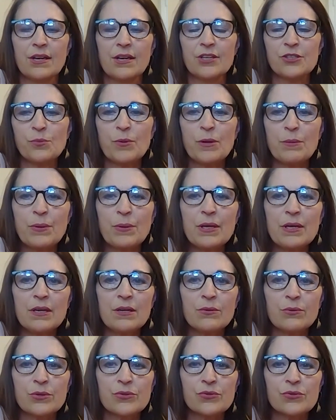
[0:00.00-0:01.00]

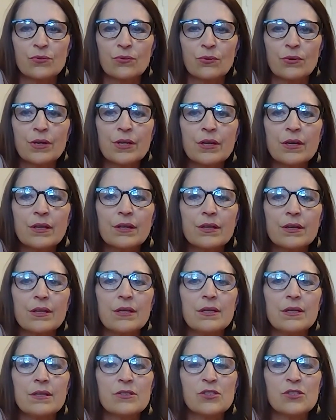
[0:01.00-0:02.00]
SPP was
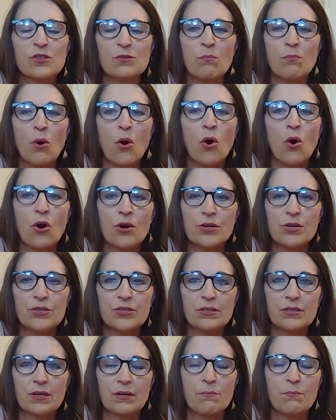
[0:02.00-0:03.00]
really
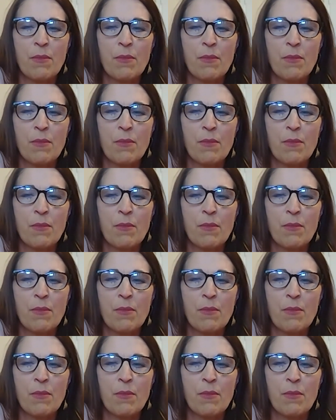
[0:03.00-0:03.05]
smart